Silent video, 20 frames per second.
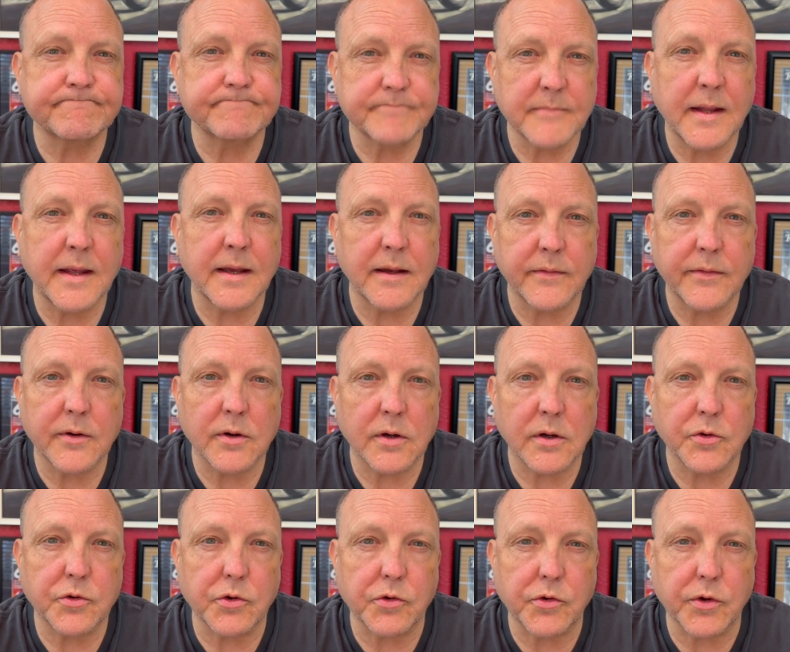yeah, they're
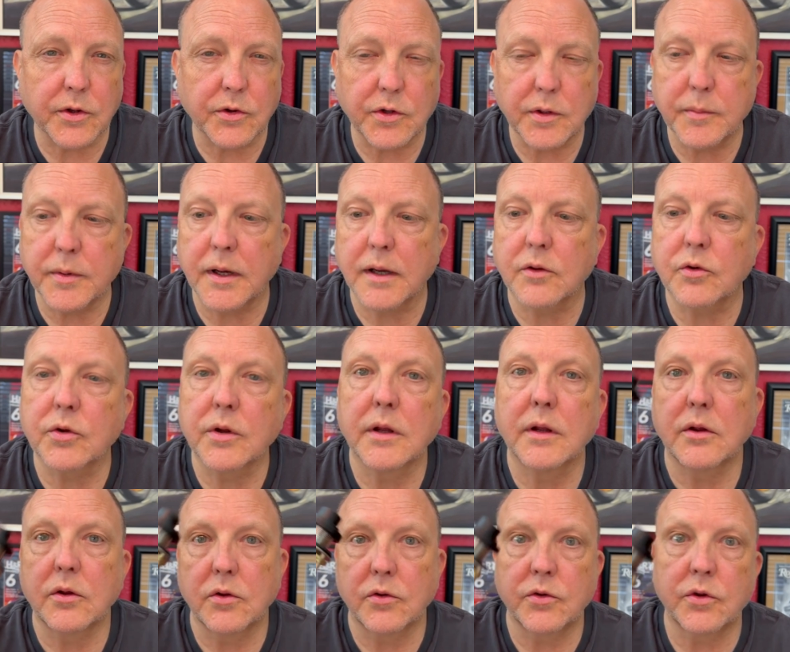also $60.
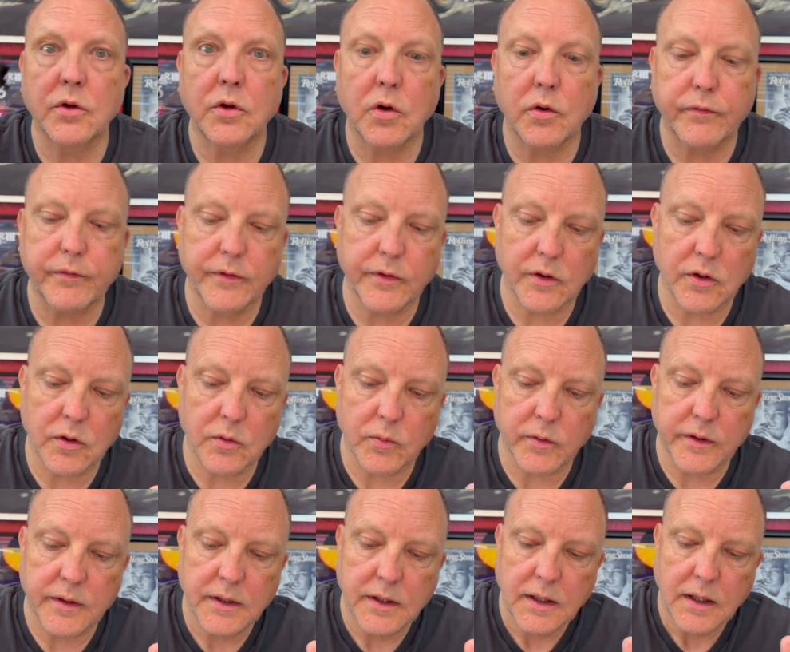So go for the good
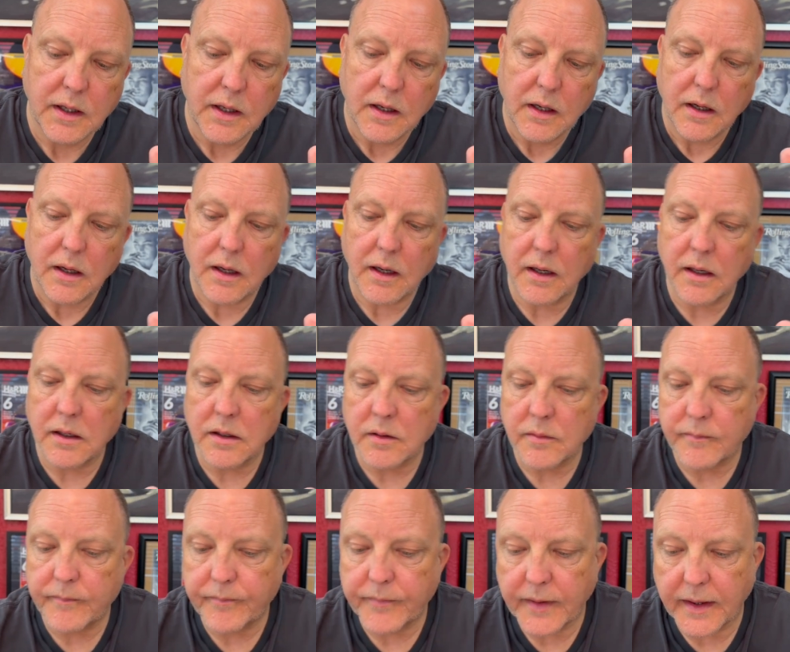one.
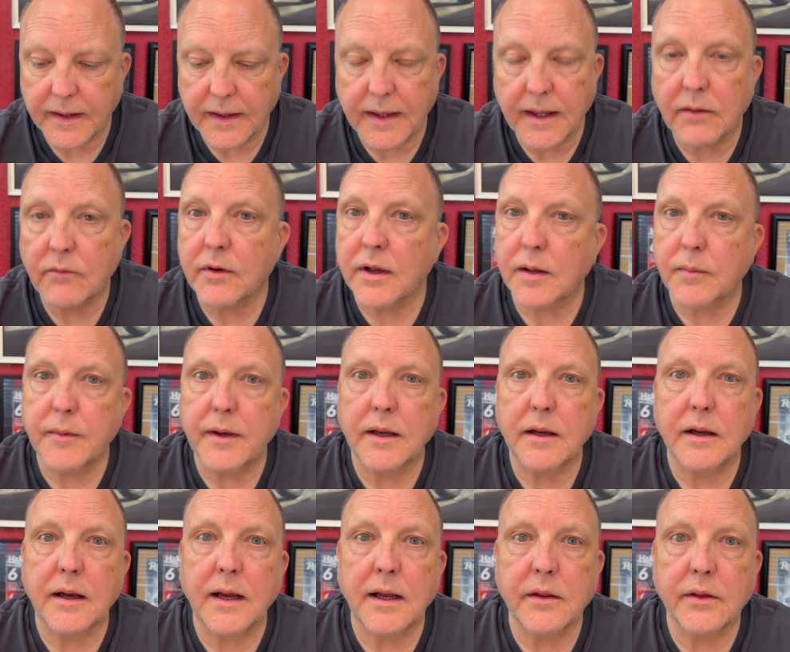I can't recommend it
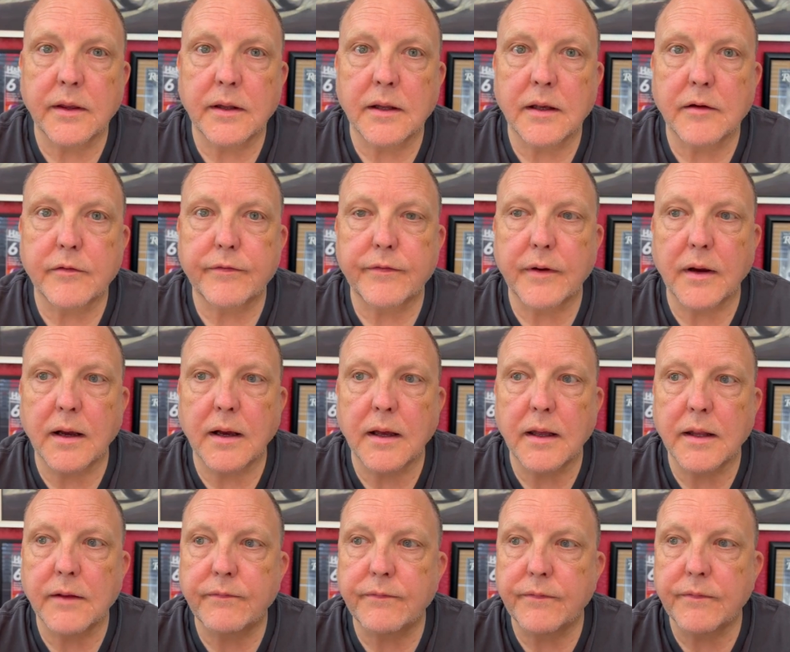highly enough. On
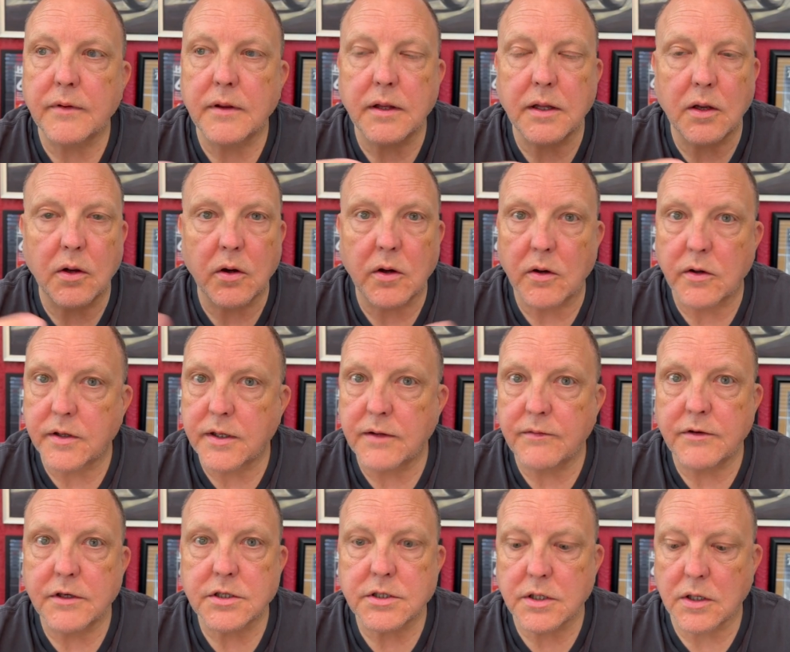our
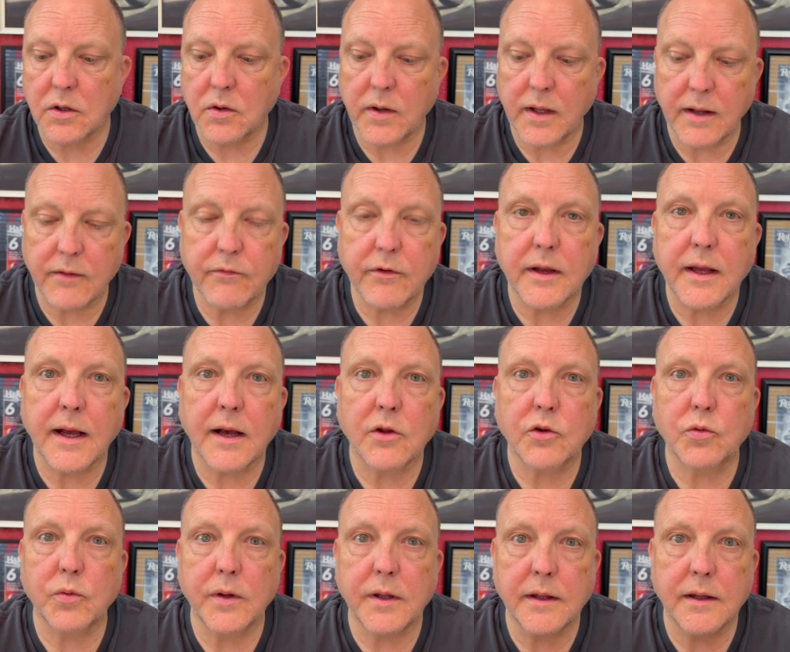TV show, every
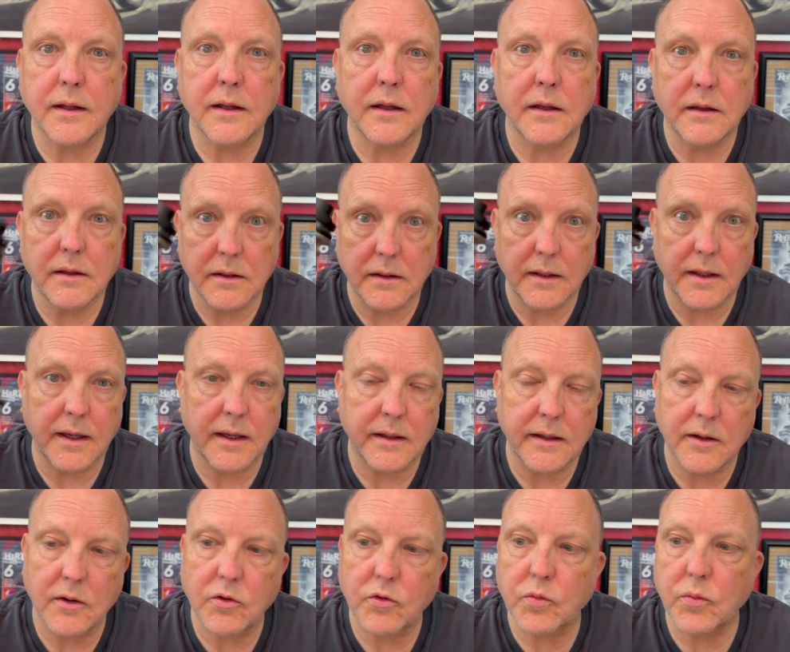house we did had an
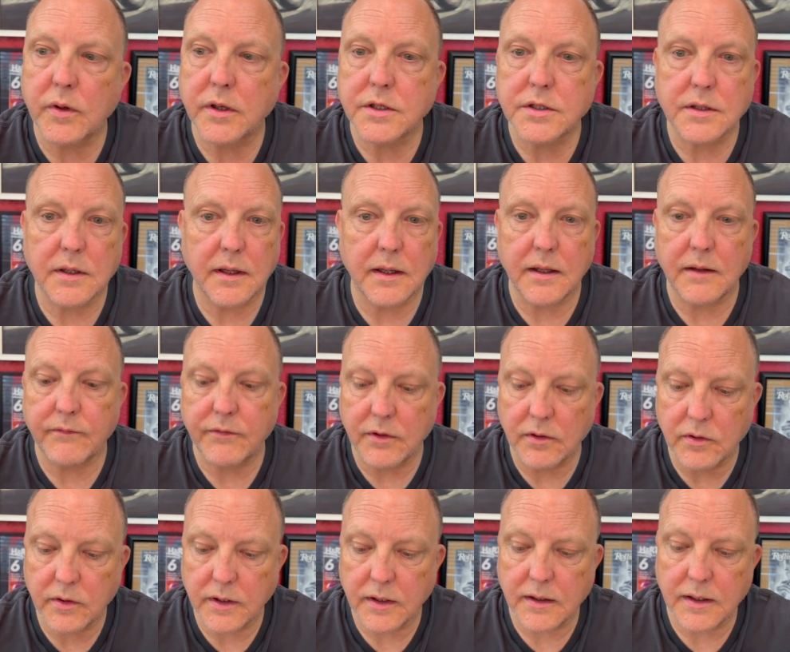air switch. And if you
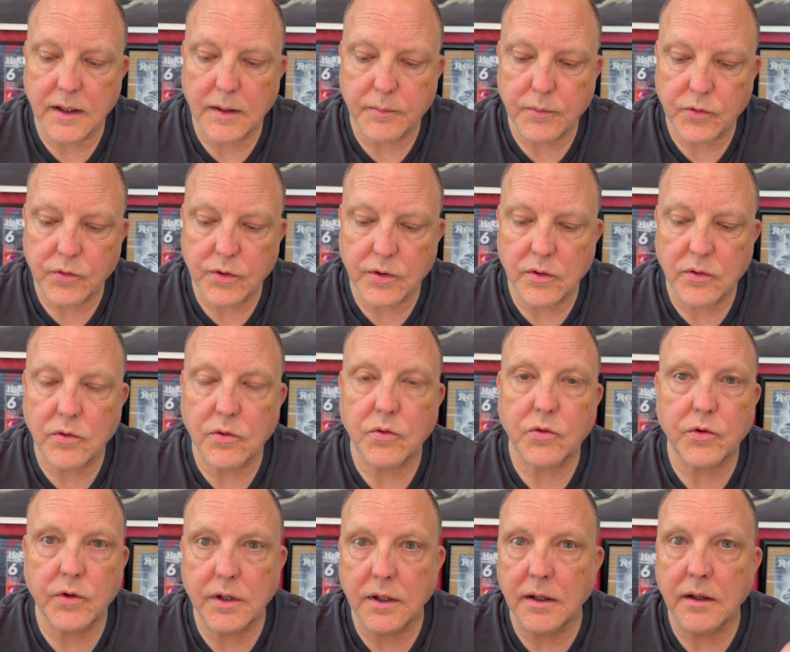look at the episodes, you'll
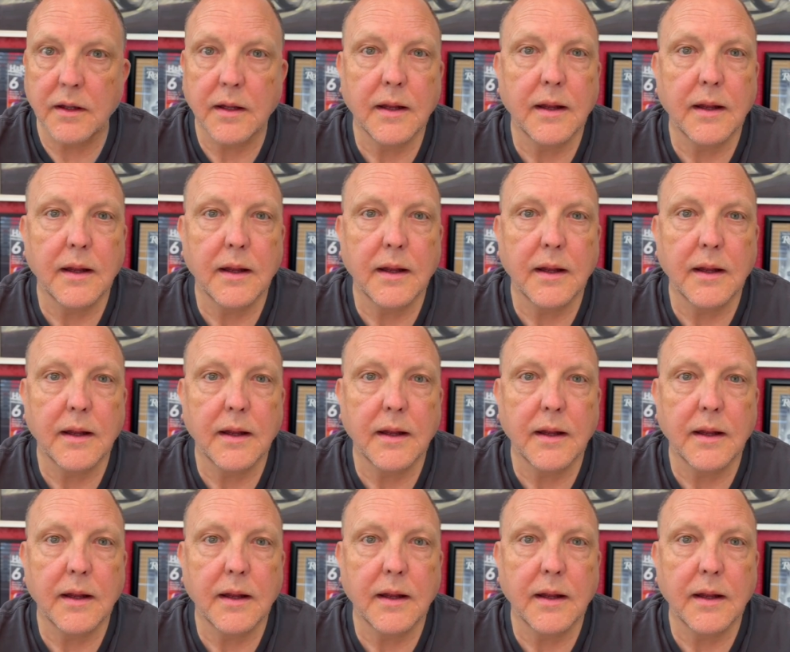see,